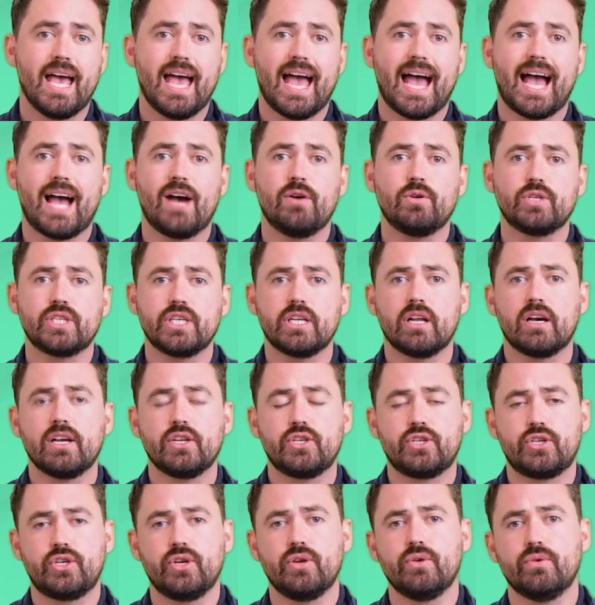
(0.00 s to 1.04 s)
how should I
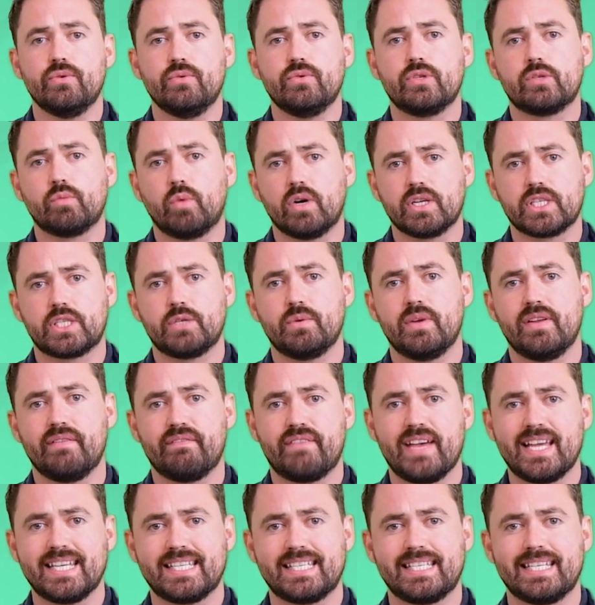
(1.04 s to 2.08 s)
choose what to
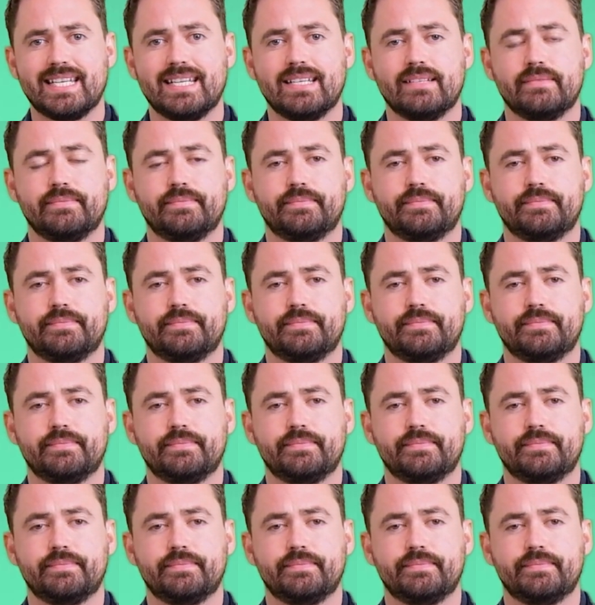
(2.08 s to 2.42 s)
invest in?